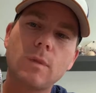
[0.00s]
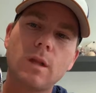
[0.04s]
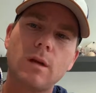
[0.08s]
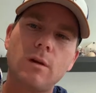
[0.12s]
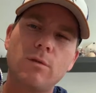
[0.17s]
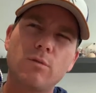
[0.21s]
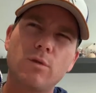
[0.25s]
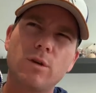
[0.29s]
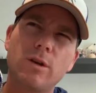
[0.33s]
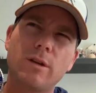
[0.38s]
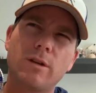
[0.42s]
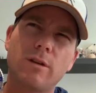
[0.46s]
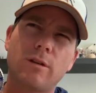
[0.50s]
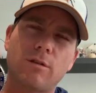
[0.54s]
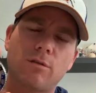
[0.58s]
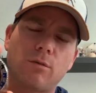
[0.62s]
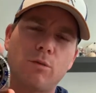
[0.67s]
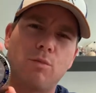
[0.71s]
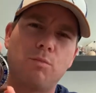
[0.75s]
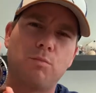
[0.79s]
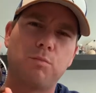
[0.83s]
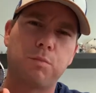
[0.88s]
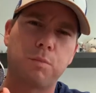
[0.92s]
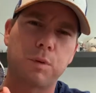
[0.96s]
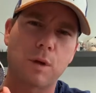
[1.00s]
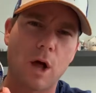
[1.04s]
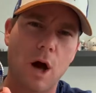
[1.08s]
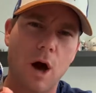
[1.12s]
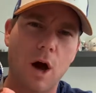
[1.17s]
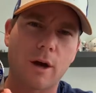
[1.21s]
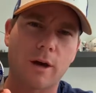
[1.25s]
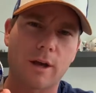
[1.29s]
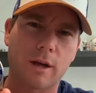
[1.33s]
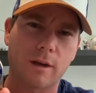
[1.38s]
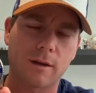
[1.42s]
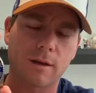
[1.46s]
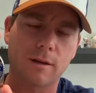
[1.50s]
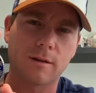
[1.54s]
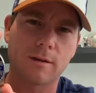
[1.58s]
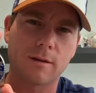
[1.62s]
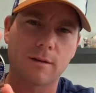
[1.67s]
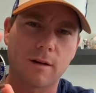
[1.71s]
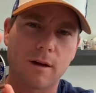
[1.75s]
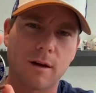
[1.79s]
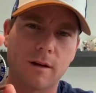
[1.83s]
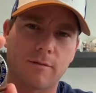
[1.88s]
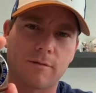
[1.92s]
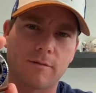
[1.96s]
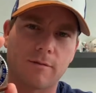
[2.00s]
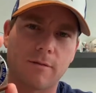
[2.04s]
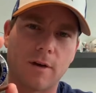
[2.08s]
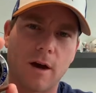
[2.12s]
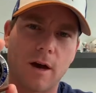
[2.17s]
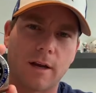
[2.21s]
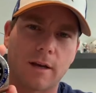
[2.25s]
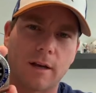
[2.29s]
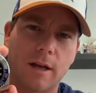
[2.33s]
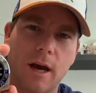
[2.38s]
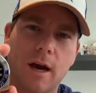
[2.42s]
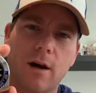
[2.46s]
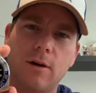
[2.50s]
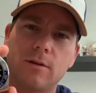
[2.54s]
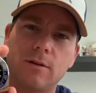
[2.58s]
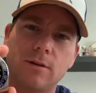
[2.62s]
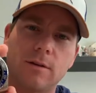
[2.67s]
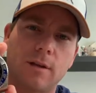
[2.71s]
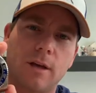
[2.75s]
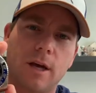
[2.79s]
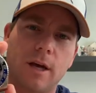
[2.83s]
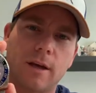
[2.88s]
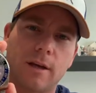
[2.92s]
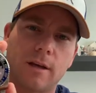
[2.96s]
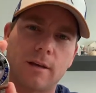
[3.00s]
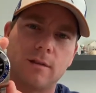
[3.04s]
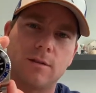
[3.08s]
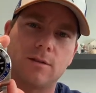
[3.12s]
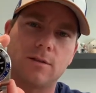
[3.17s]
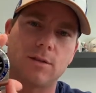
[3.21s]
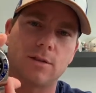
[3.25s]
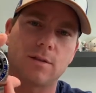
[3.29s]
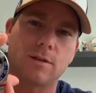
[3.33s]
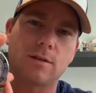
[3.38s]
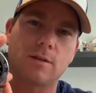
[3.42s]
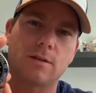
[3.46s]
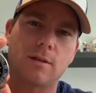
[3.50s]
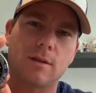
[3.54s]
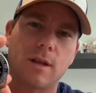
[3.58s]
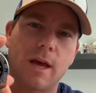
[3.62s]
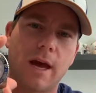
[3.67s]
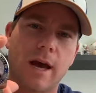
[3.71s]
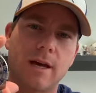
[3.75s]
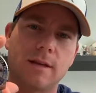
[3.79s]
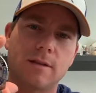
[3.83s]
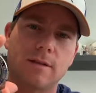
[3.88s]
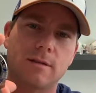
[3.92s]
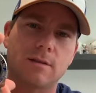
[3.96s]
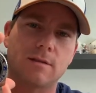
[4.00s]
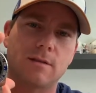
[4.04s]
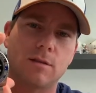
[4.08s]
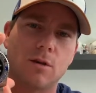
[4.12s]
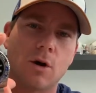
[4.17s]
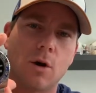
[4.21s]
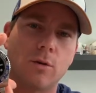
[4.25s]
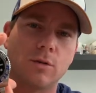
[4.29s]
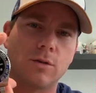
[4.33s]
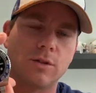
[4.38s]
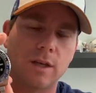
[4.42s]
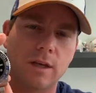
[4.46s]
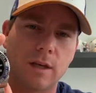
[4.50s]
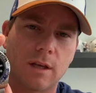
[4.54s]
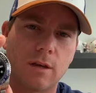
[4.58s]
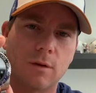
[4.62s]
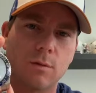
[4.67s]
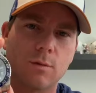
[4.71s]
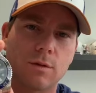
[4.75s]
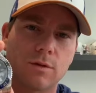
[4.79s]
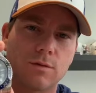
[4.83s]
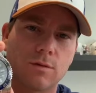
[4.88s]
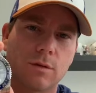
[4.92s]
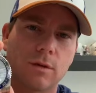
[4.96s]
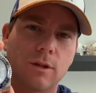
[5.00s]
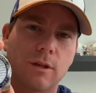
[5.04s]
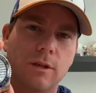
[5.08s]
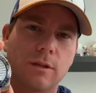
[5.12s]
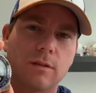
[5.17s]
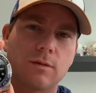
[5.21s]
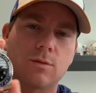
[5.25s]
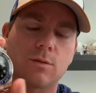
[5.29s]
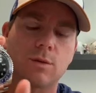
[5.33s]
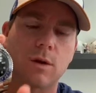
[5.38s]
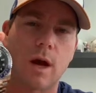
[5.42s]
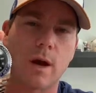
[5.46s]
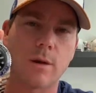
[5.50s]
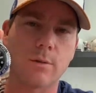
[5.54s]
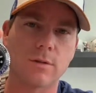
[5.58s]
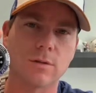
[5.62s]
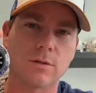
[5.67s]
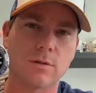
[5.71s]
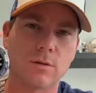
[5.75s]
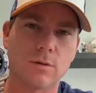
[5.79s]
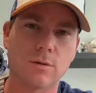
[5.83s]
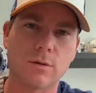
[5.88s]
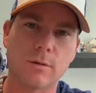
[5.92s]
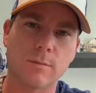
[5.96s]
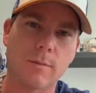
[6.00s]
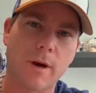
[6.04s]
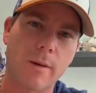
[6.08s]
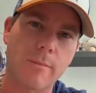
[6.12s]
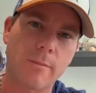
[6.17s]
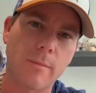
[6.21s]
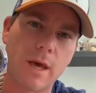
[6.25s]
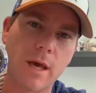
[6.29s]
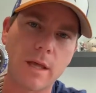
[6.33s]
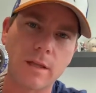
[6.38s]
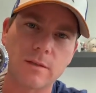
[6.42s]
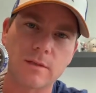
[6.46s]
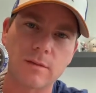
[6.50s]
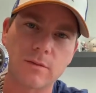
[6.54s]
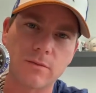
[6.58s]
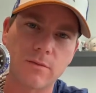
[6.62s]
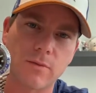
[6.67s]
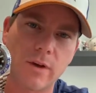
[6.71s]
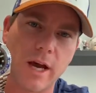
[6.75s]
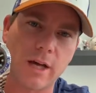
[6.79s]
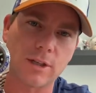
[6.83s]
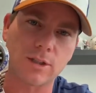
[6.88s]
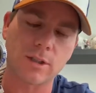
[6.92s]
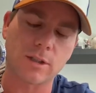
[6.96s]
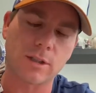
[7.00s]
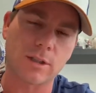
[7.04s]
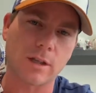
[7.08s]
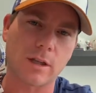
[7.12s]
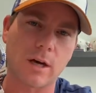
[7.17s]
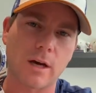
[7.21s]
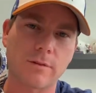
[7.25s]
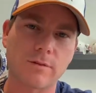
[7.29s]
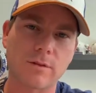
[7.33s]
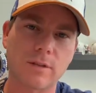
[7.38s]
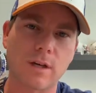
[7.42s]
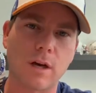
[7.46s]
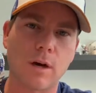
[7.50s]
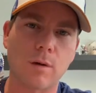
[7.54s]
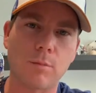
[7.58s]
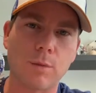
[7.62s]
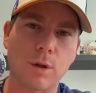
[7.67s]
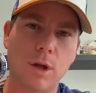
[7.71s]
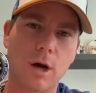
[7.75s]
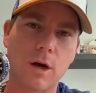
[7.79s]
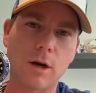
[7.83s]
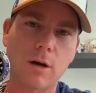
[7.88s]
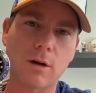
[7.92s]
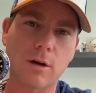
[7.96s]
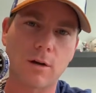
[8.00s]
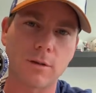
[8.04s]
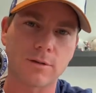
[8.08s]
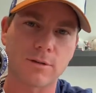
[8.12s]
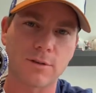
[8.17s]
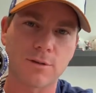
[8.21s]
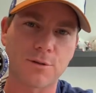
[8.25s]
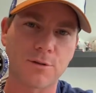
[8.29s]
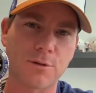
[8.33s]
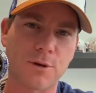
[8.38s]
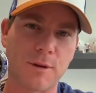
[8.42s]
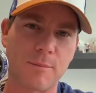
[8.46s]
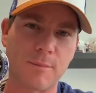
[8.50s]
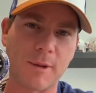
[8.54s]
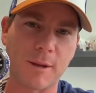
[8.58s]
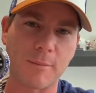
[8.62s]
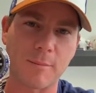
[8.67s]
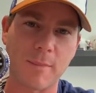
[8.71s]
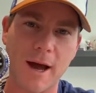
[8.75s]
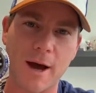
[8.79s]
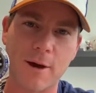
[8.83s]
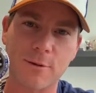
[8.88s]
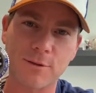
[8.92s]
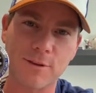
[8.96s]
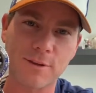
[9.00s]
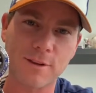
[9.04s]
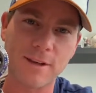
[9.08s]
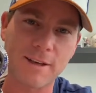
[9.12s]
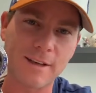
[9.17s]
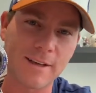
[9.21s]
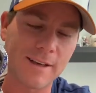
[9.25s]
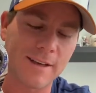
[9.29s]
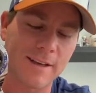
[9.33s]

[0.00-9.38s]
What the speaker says: really through blogging. I find out, like, just as Hodinkee was released when I was doing my men's fashion and lifestyle blog called Screaming Mouth.